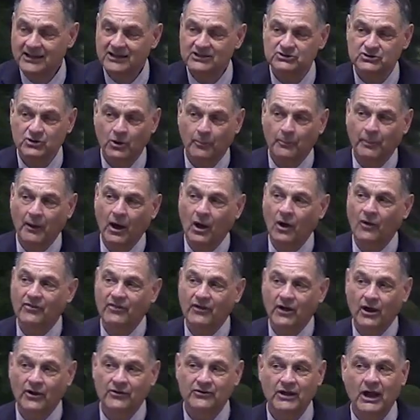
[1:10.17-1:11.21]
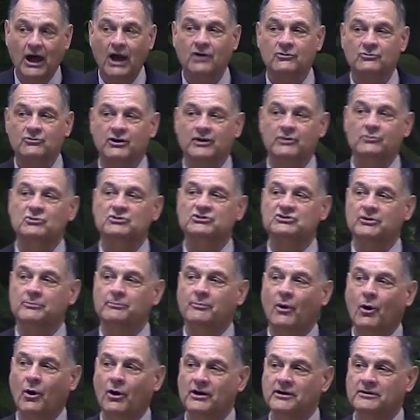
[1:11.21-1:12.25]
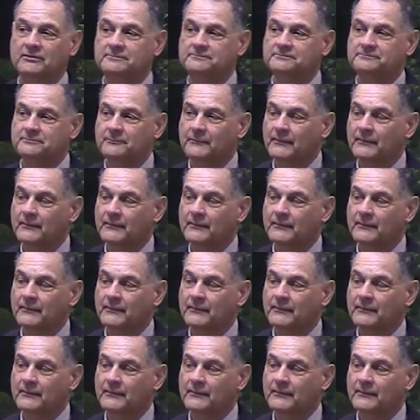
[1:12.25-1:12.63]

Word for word: And so Paul thought doctrine was important.